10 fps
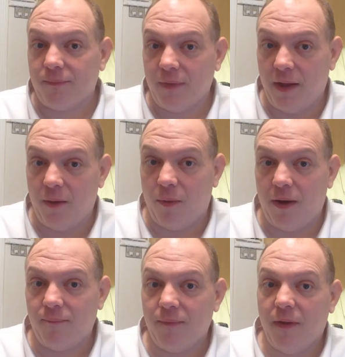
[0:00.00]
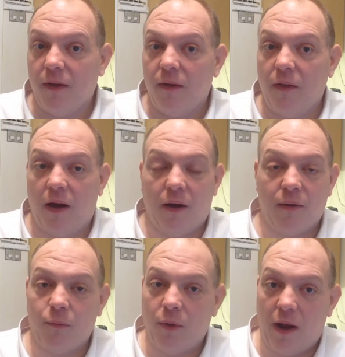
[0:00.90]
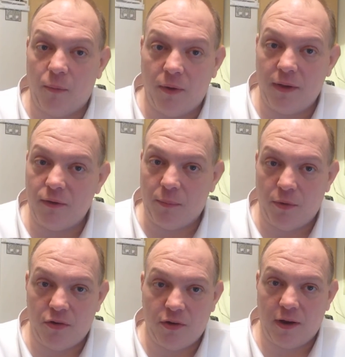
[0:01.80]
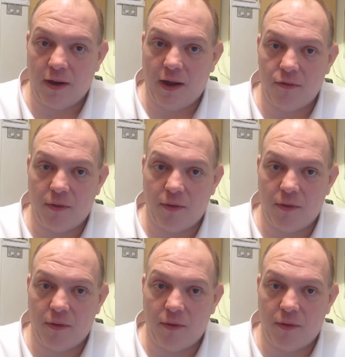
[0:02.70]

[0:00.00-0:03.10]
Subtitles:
really do appreciate it, guys.